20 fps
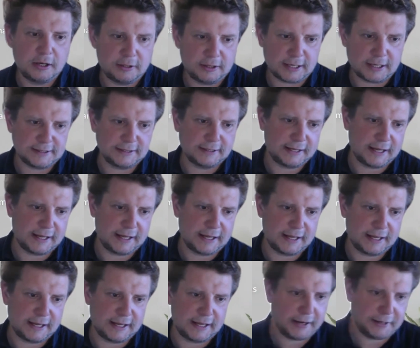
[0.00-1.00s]
doesn't
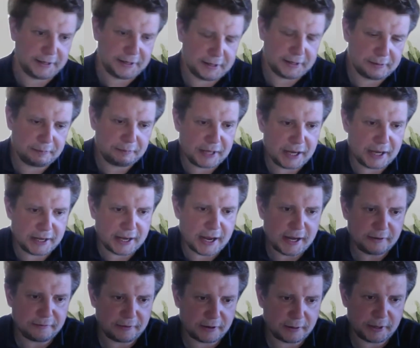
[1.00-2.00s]
carry any
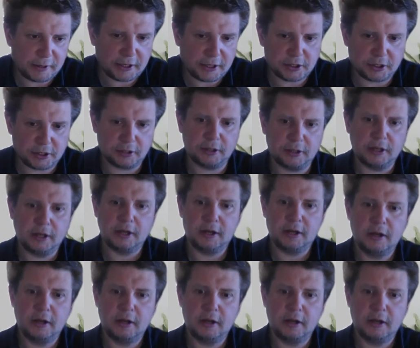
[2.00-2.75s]
PII information.